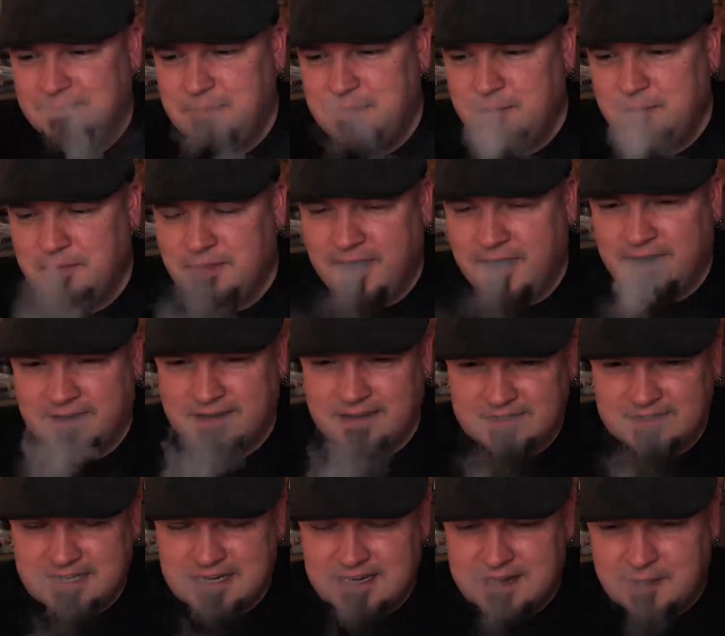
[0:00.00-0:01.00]
with a
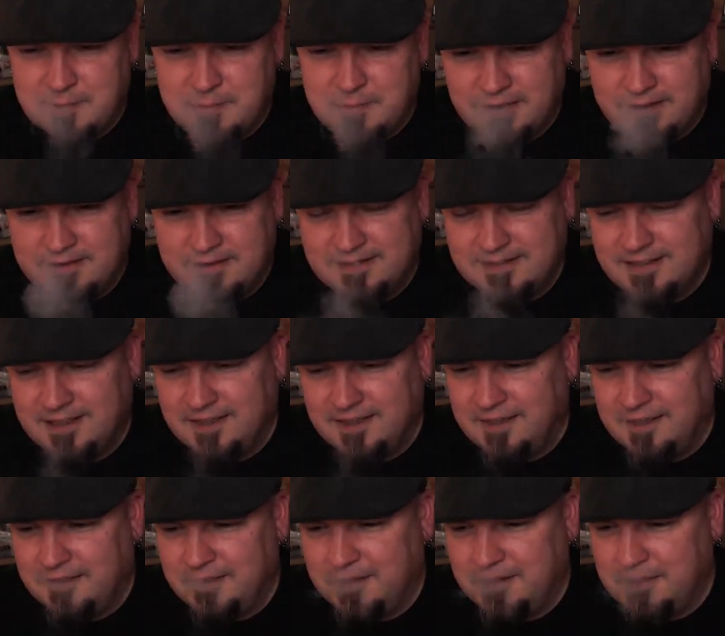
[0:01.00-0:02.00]
Haagen-Dazs any day, man.
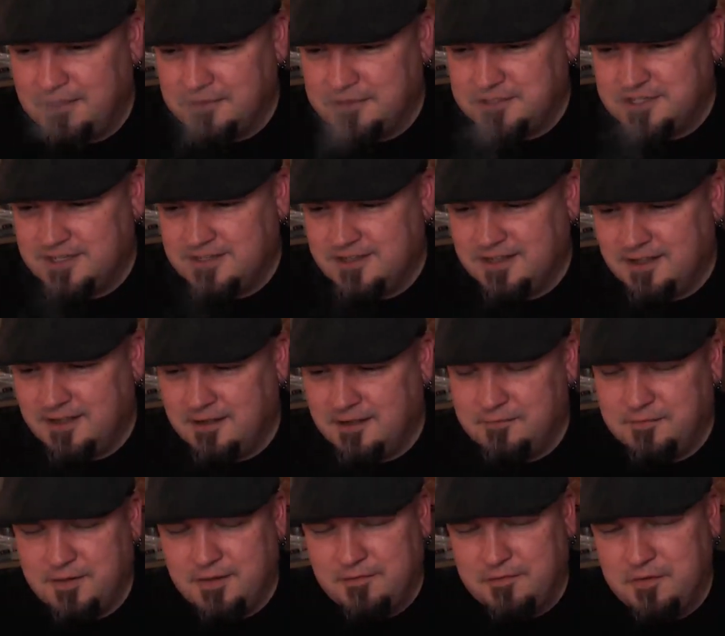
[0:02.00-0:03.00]
All that other shit. Like
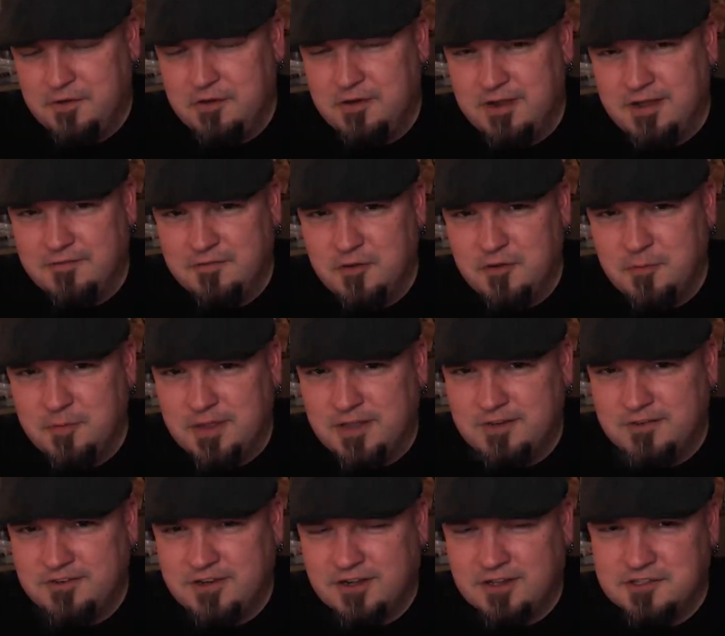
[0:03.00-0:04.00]
if your mint
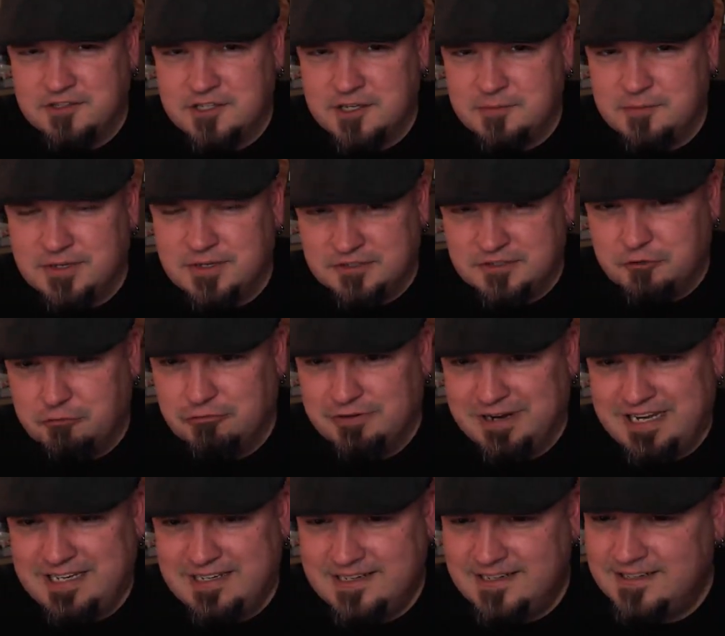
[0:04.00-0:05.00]
chocolate chip is
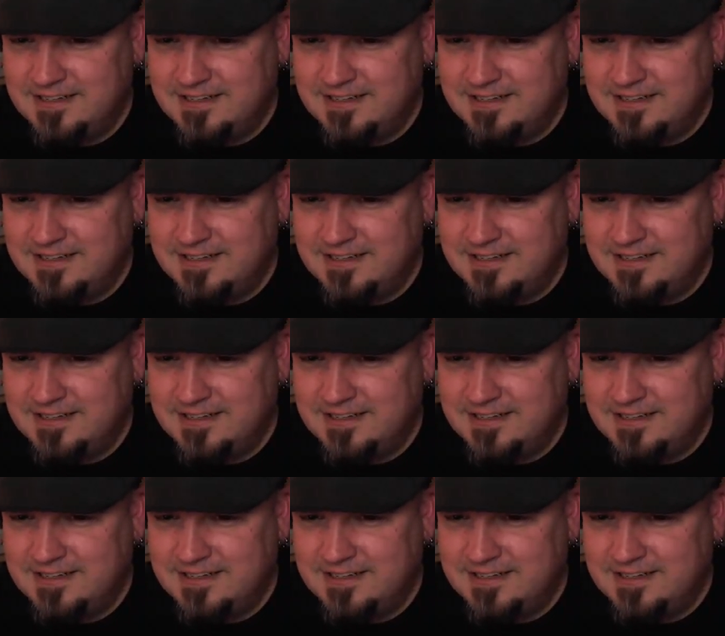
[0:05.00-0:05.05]
green,